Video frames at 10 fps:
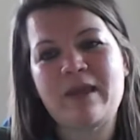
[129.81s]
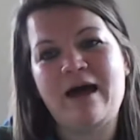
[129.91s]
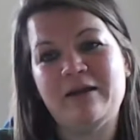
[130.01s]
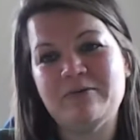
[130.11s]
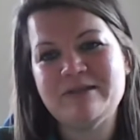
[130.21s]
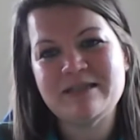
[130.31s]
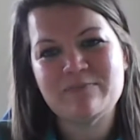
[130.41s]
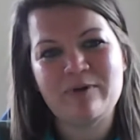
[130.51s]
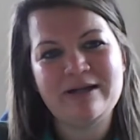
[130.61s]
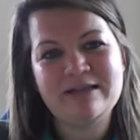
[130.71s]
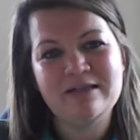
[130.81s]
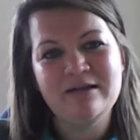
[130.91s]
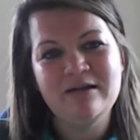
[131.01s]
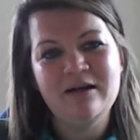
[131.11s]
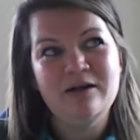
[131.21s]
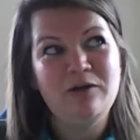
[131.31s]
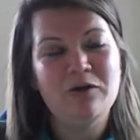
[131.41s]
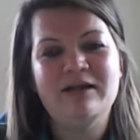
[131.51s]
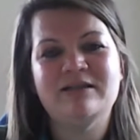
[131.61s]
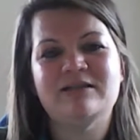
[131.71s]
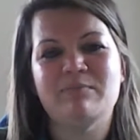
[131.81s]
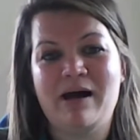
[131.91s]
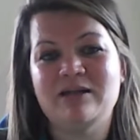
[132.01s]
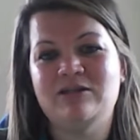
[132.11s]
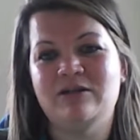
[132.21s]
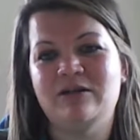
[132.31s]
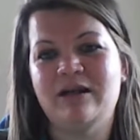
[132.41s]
and I want to spread knowledge and passion